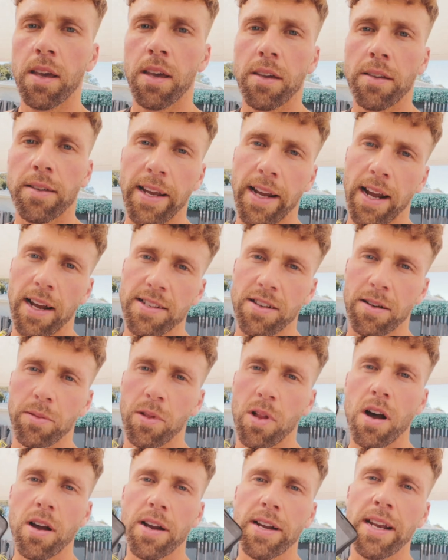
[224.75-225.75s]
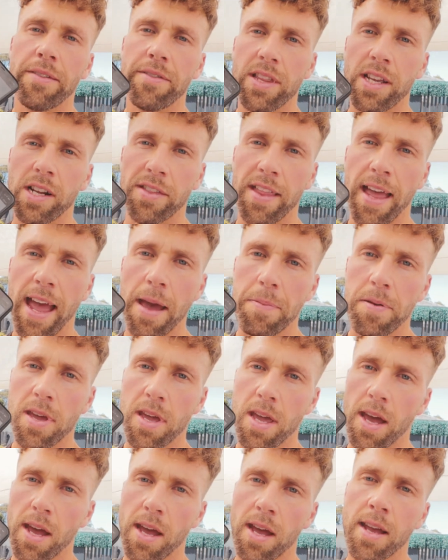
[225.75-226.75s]
Okay guys, so I'm logging everything on the app
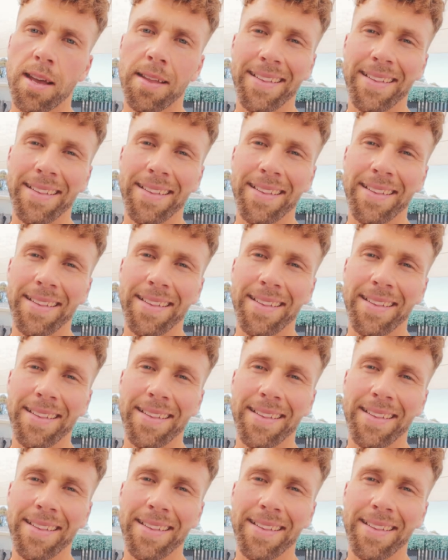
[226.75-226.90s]
here.